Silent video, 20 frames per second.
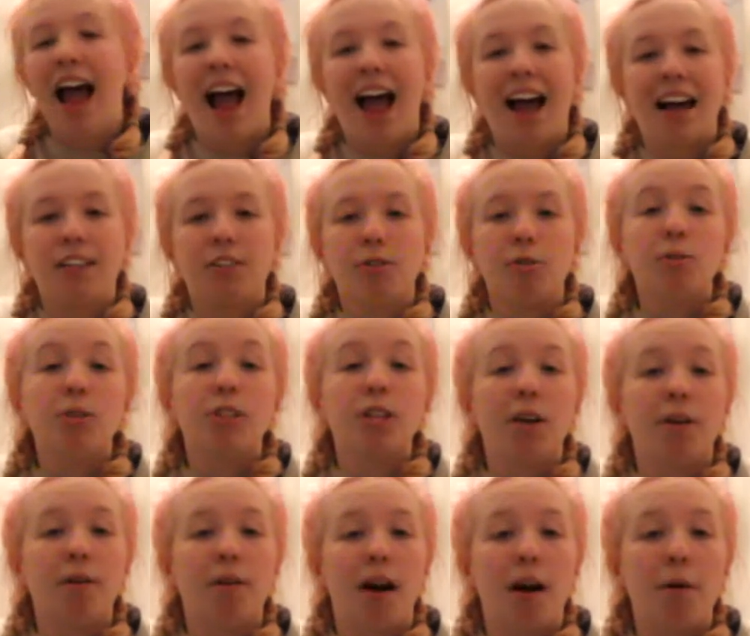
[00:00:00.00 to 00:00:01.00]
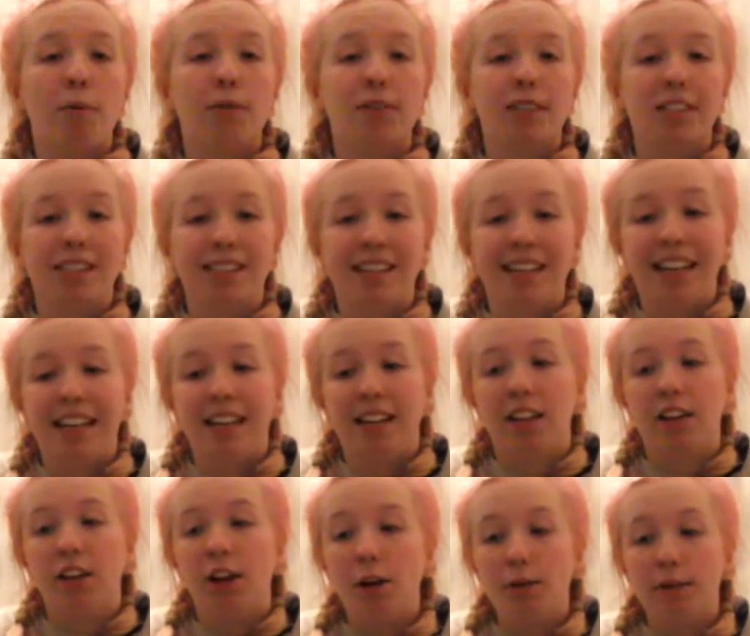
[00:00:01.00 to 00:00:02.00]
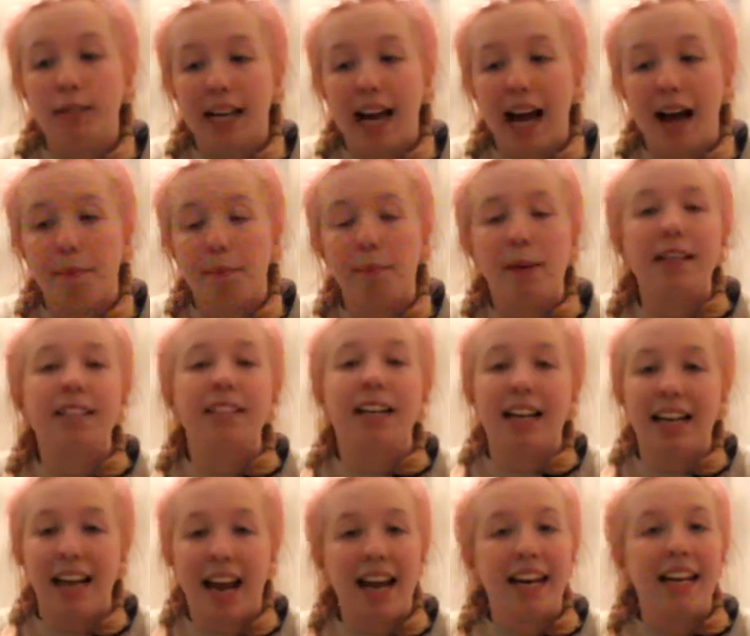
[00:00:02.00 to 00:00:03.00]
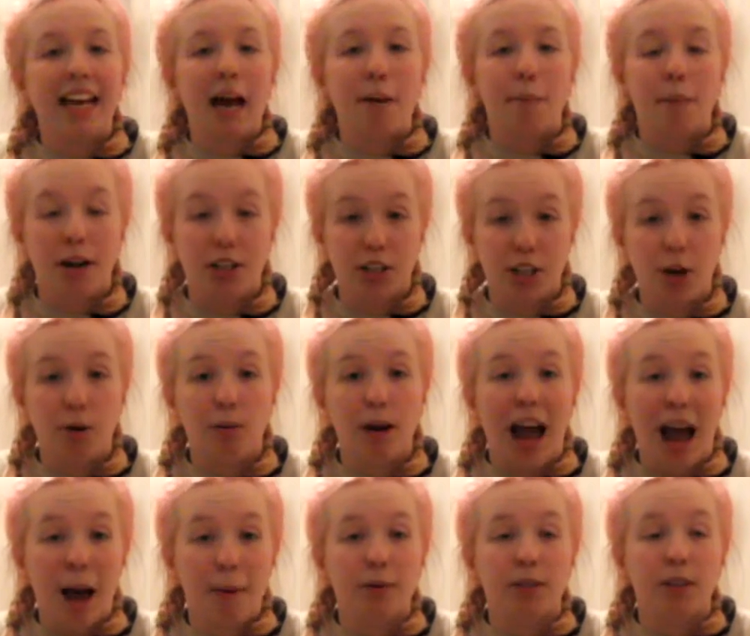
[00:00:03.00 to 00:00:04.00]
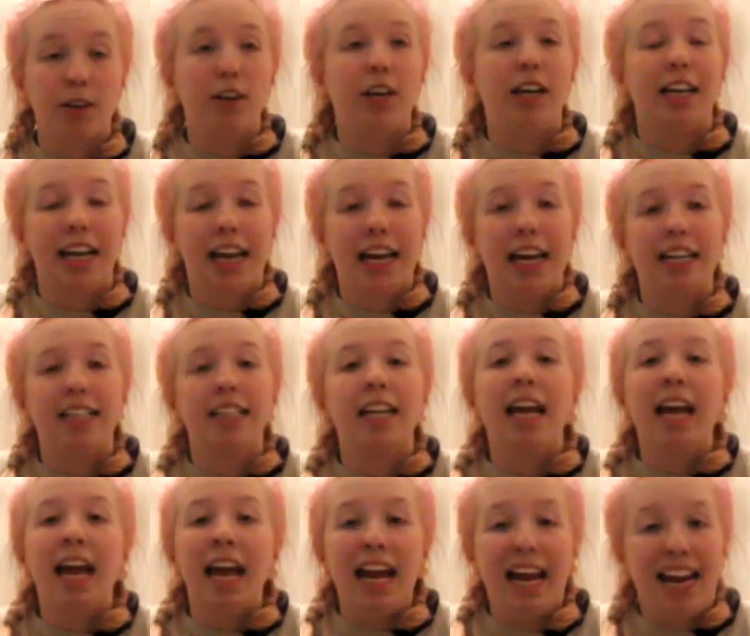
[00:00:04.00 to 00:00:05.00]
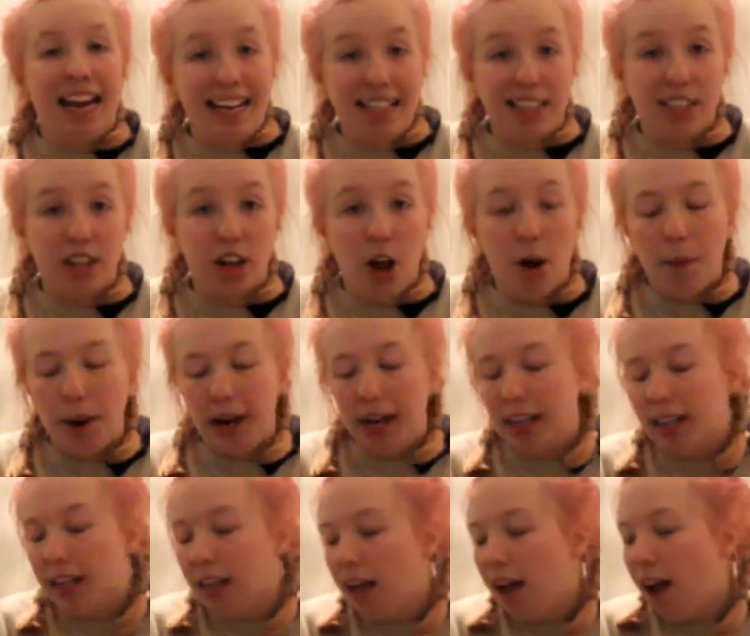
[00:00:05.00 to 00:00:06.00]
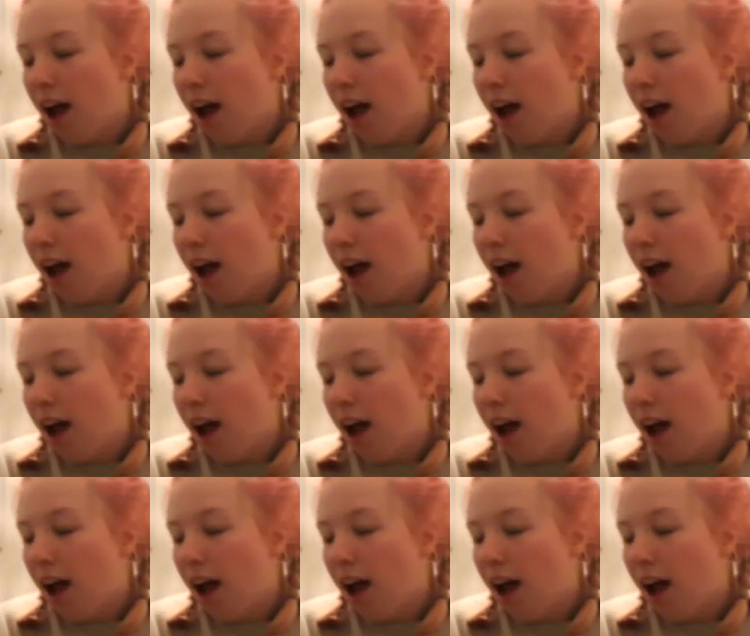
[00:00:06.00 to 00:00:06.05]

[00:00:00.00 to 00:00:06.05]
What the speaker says: And also I want to delete the Notes app. Basically any app I don't absolutely need is going,